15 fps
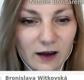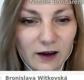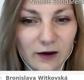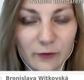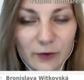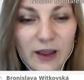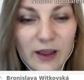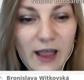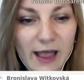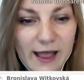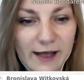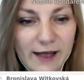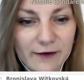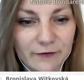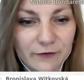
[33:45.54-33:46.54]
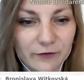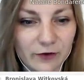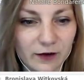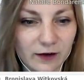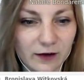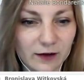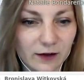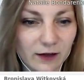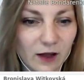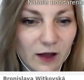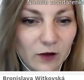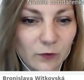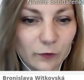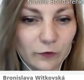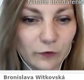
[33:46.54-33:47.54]
We have
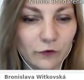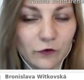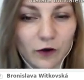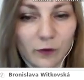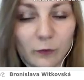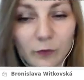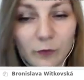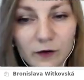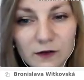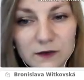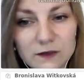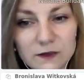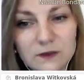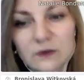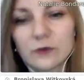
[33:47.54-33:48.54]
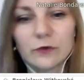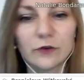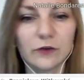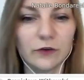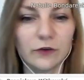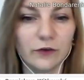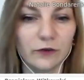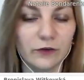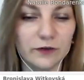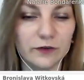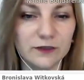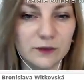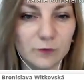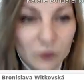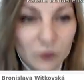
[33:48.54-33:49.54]
Lagoon Champa, so here is
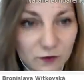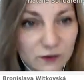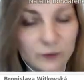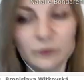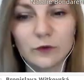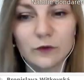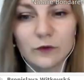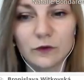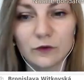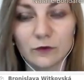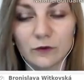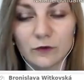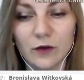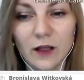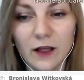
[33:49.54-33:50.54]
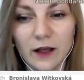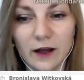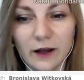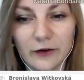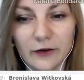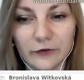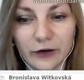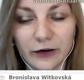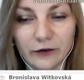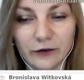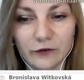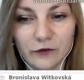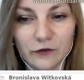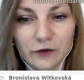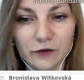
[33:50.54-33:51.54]
it possible to
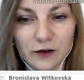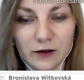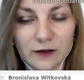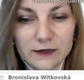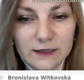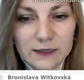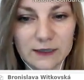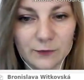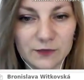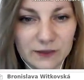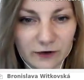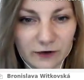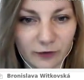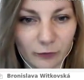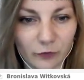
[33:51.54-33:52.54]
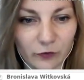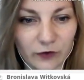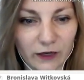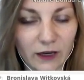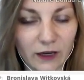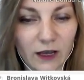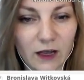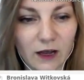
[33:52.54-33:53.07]
arrange some ceremony.